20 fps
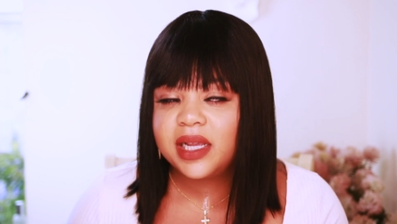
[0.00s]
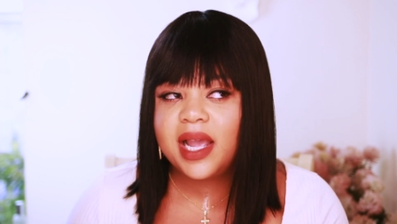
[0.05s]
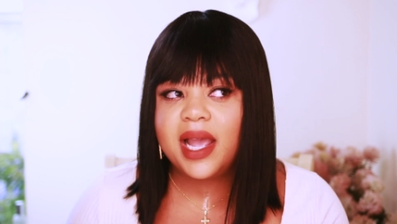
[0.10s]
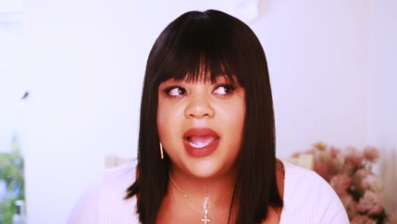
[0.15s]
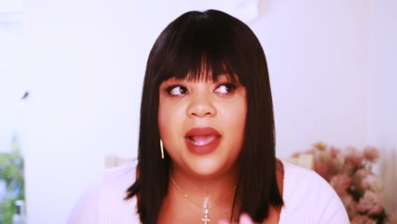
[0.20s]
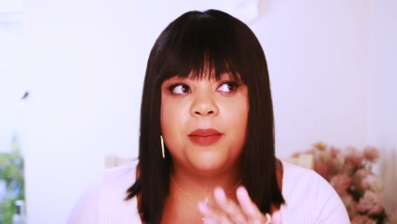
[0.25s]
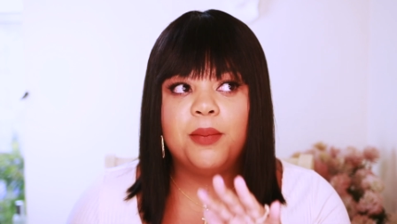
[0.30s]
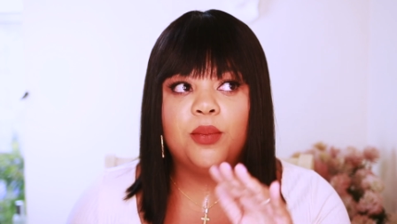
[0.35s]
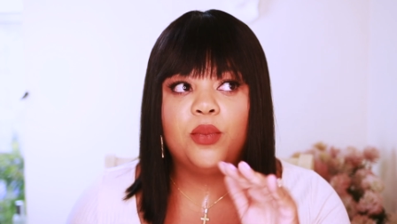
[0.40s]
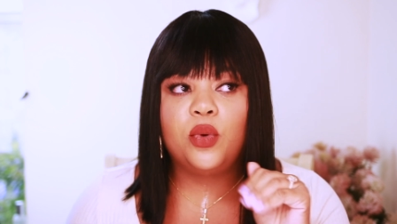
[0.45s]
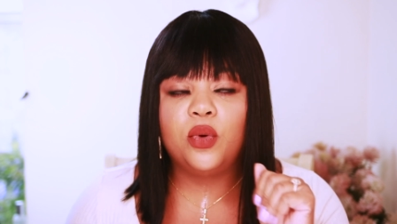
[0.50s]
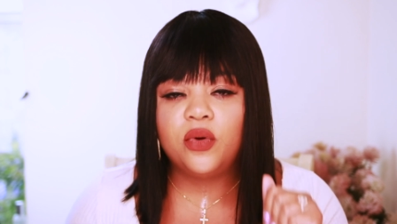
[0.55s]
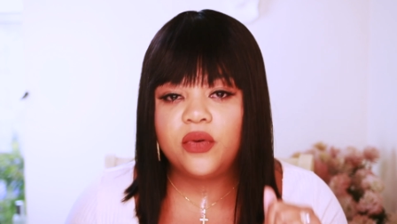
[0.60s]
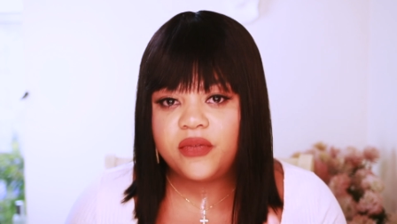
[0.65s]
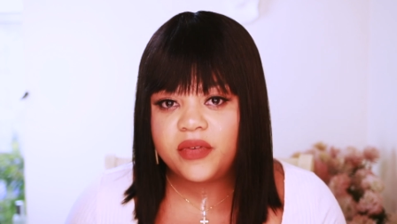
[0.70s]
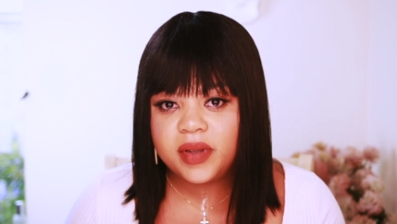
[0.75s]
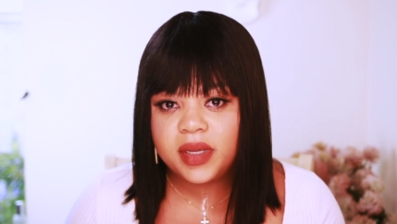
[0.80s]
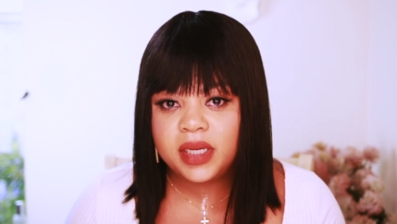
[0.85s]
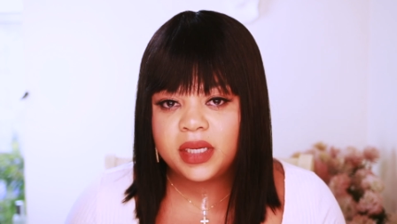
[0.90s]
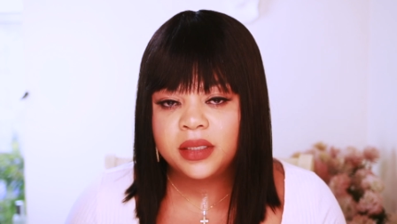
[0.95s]
and
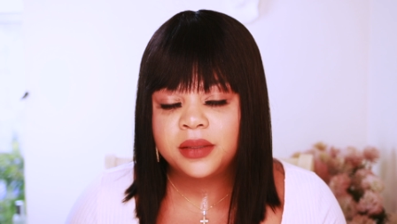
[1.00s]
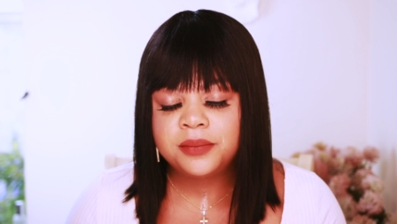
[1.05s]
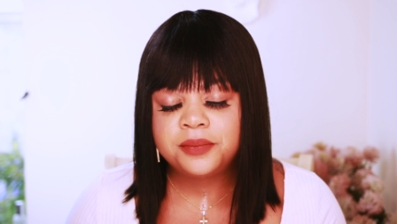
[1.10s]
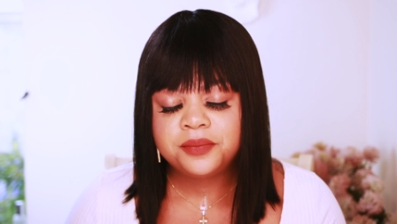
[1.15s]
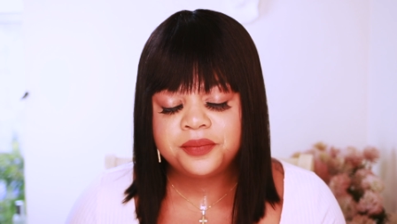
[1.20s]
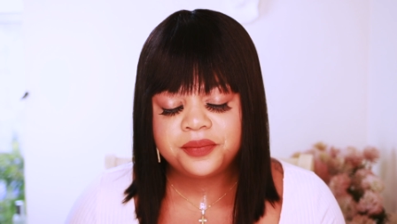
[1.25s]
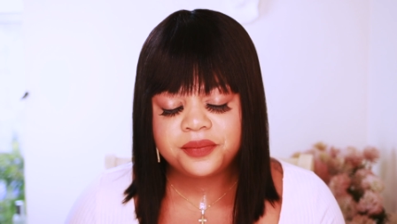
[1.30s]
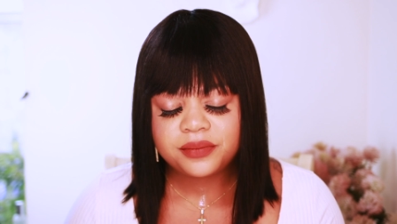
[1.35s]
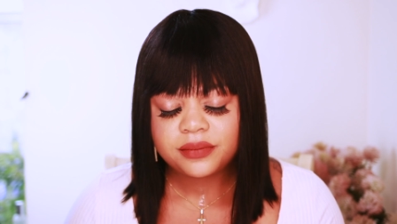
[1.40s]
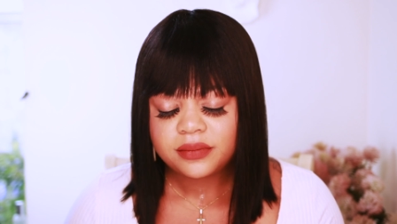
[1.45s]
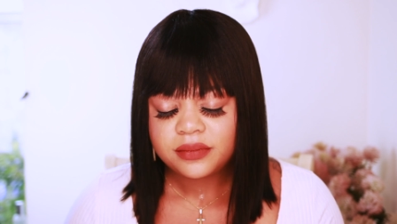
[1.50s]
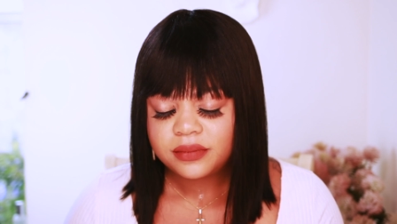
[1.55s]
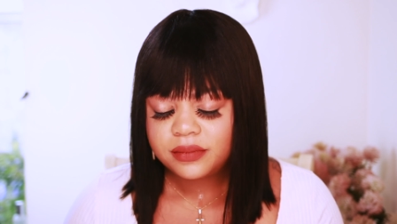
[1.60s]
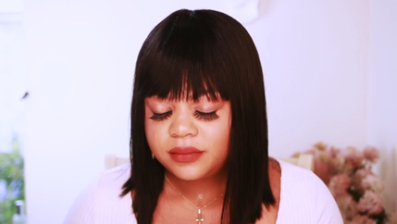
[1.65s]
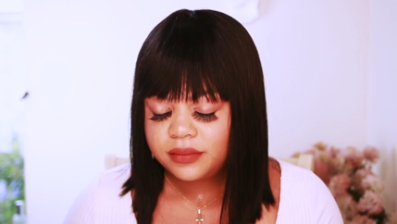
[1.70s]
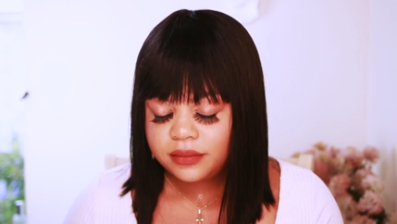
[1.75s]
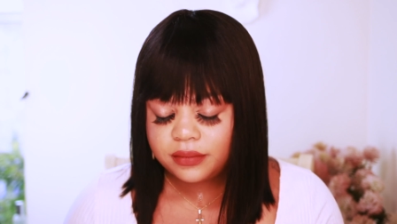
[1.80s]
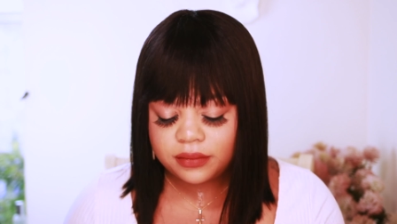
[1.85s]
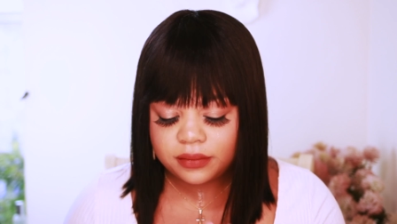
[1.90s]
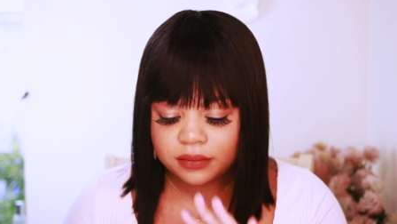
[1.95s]
moving.
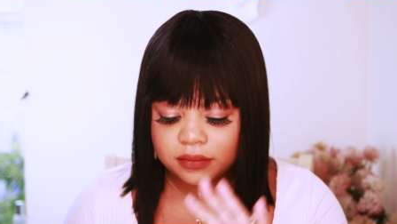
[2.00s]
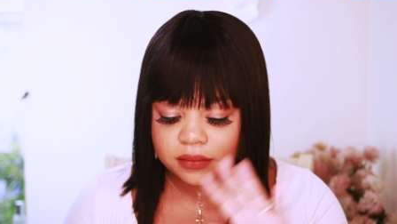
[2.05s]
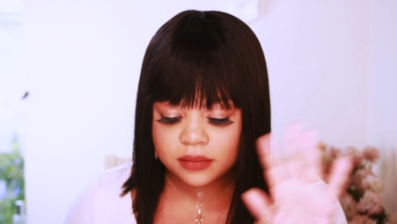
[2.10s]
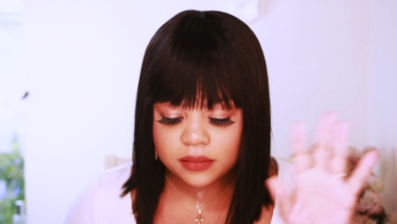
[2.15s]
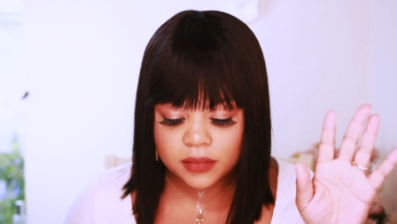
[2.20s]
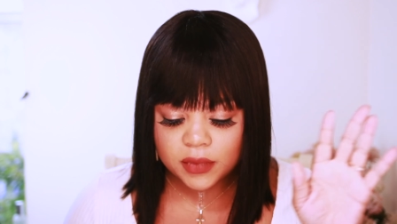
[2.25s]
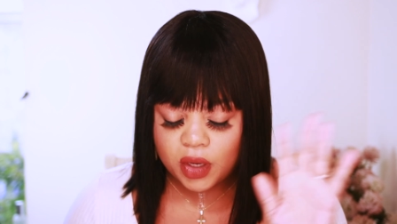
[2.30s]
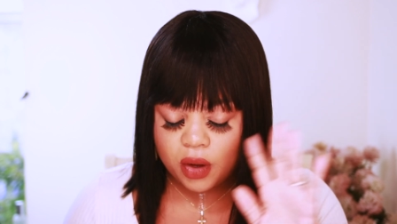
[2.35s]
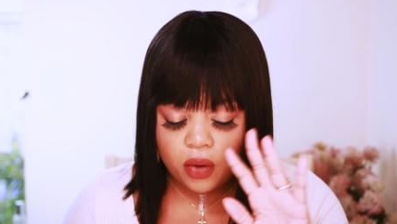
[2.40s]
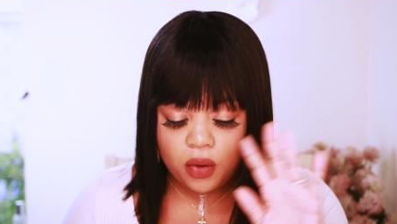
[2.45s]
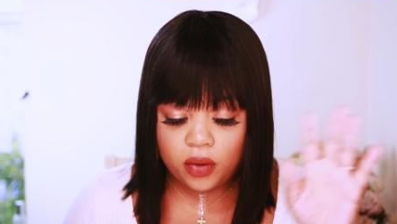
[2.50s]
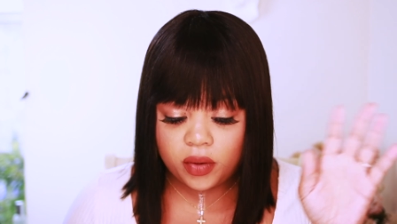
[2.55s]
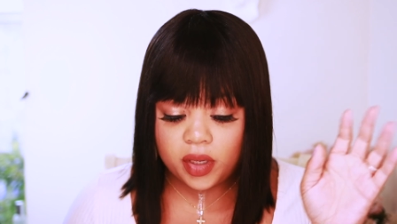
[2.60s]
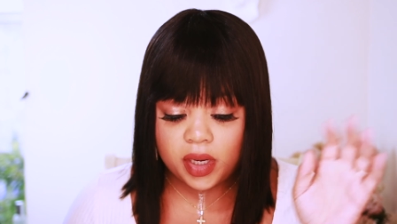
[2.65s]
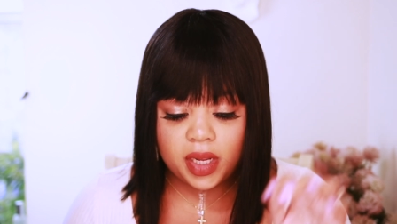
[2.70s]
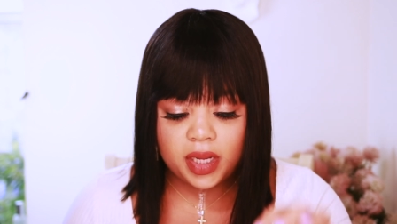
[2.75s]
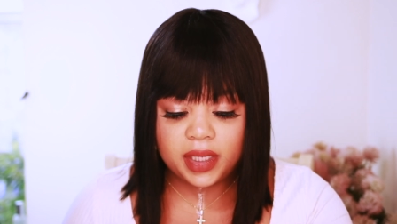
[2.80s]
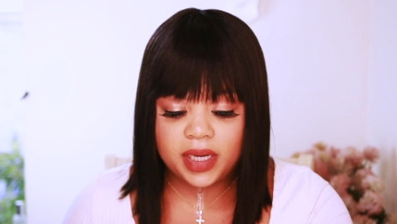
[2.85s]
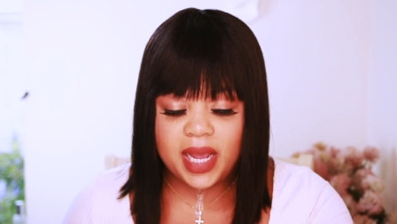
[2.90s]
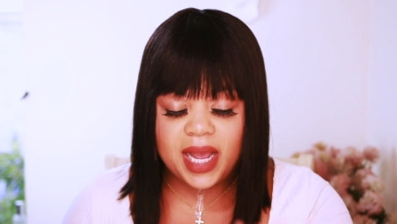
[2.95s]
Hold
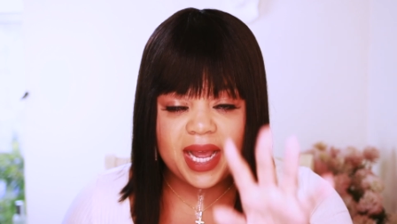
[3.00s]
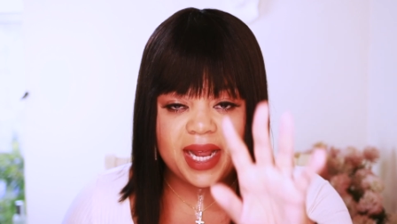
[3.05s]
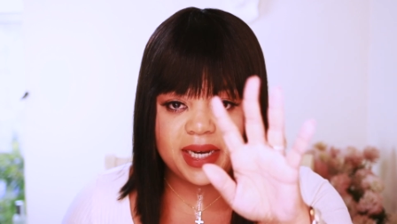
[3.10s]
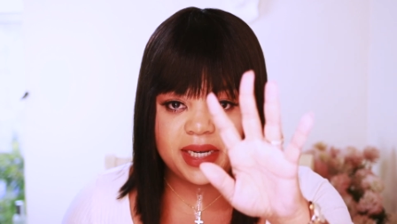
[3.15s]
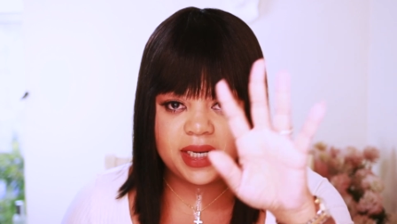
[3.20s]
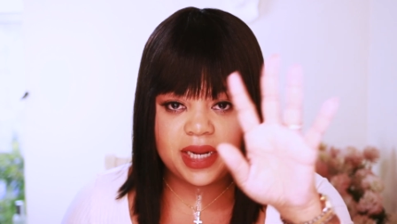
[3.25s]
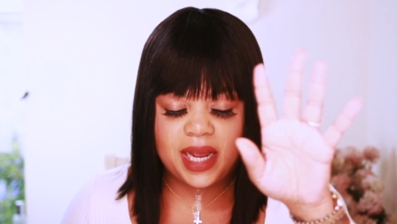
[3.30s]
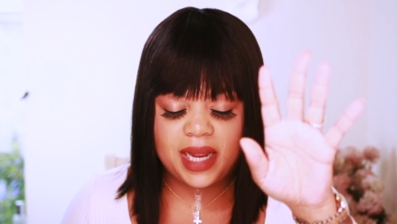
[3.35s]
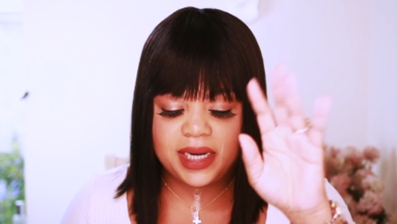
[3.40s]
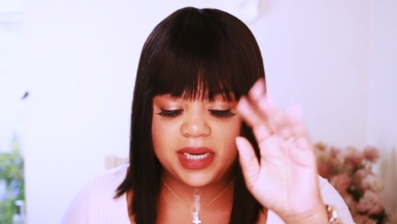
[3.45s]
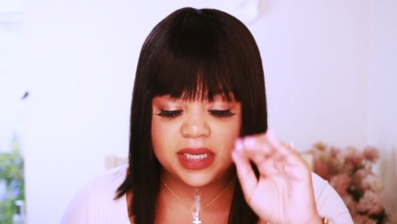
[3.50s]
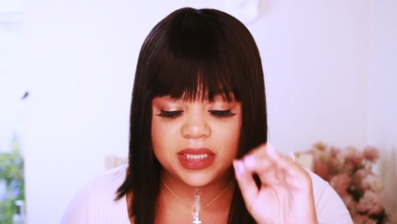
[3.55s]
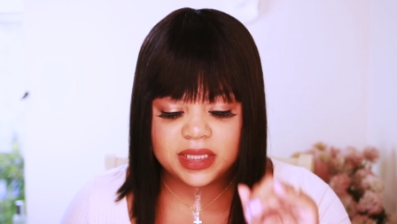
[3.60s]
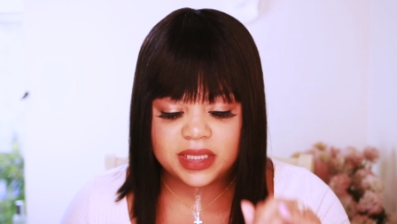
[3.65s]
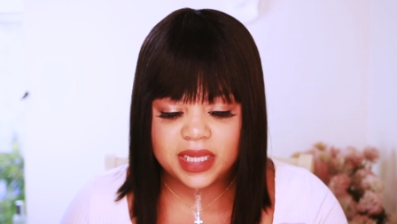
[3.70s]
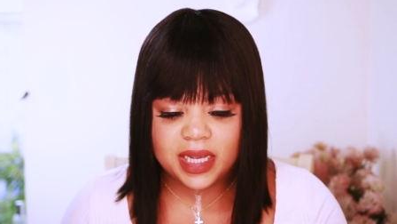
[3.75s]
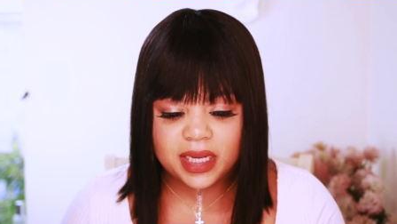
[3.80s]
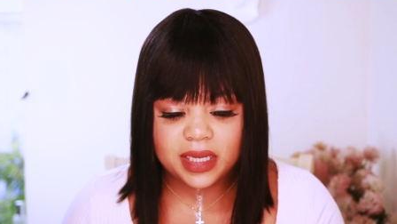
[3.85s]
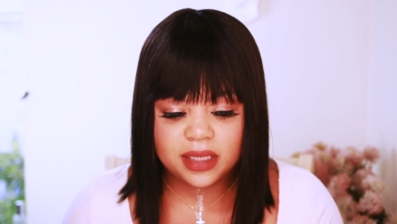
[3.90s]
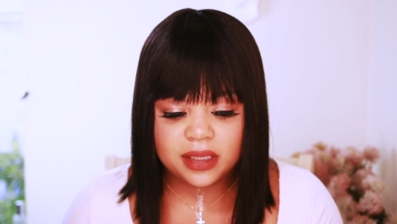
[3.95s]
on, I need a
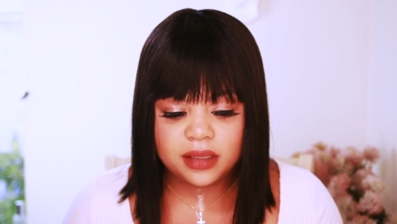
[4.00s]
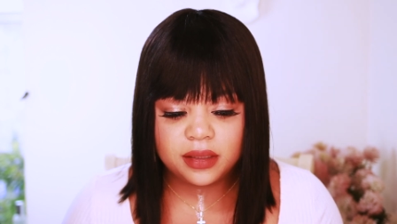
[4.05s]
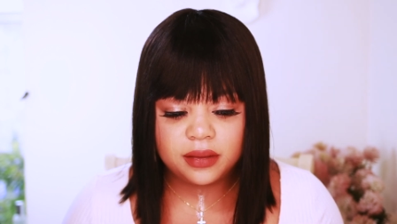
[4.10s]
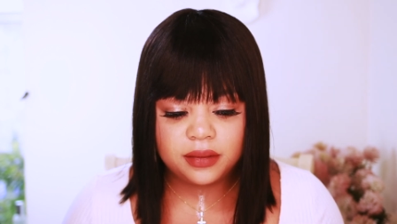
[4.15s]
second.